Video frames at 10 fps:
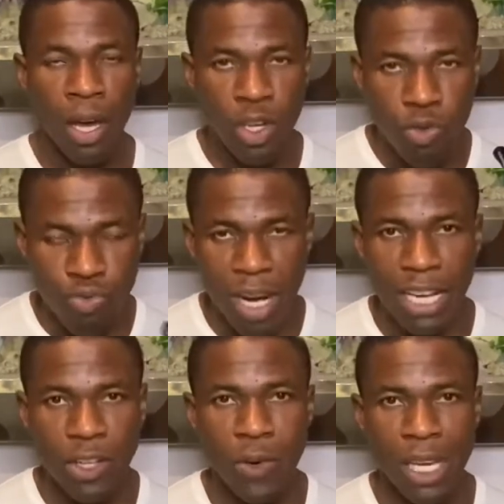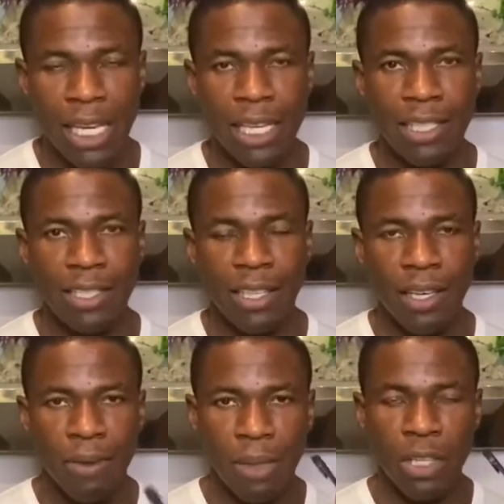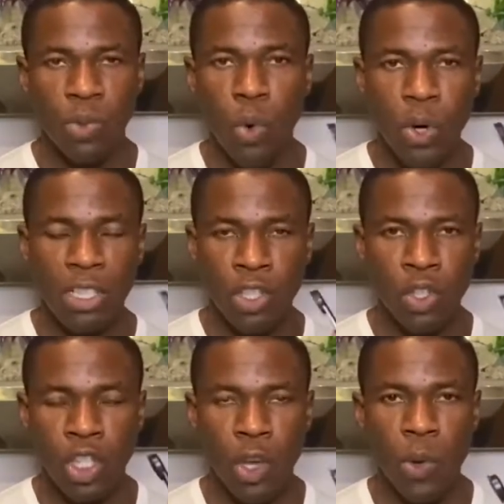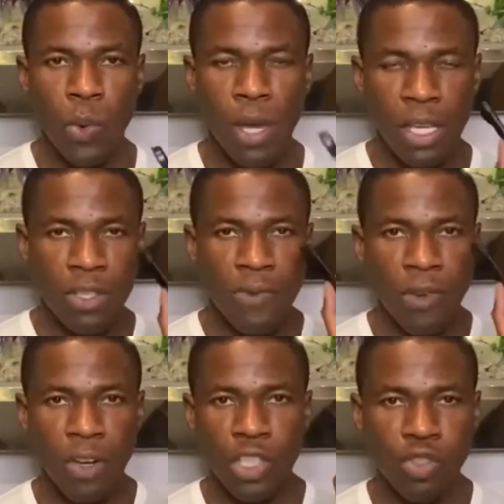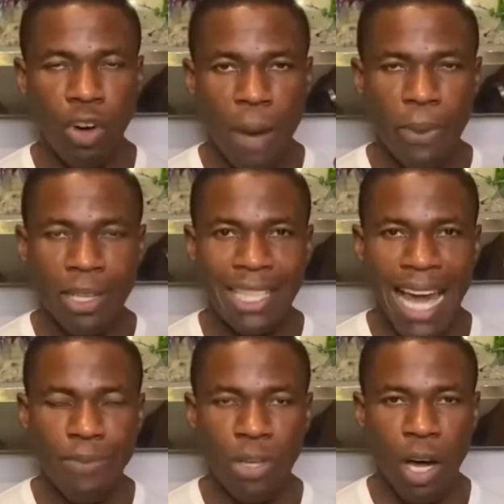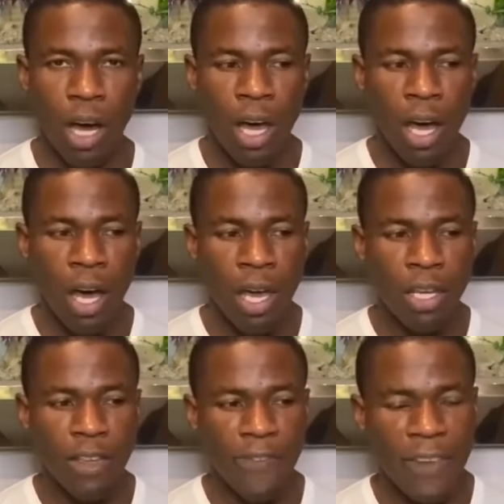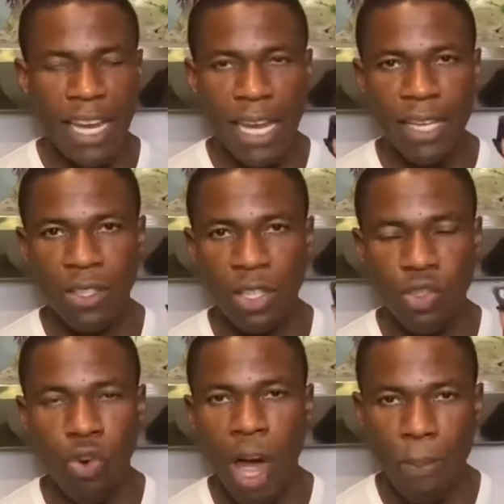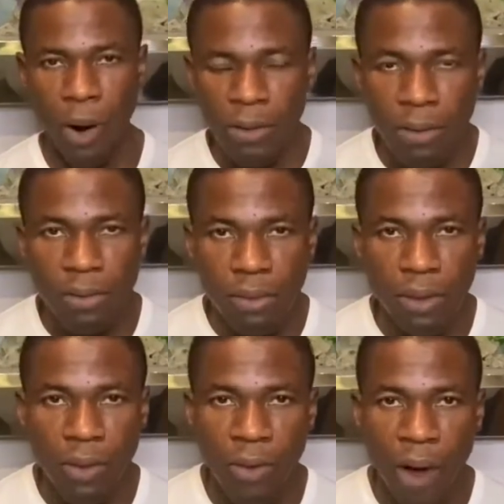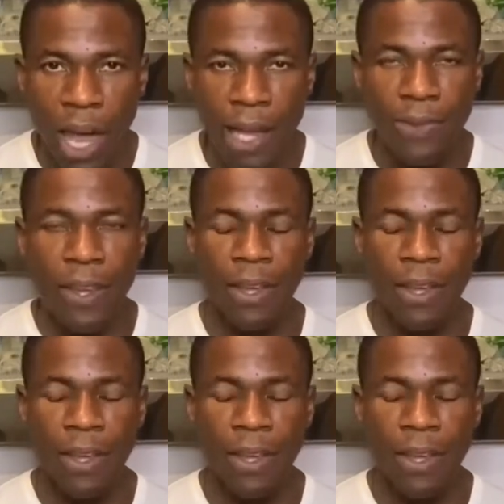You really do need this because all that you do is you've got this tripod adapter, you fit it into a tripod, right?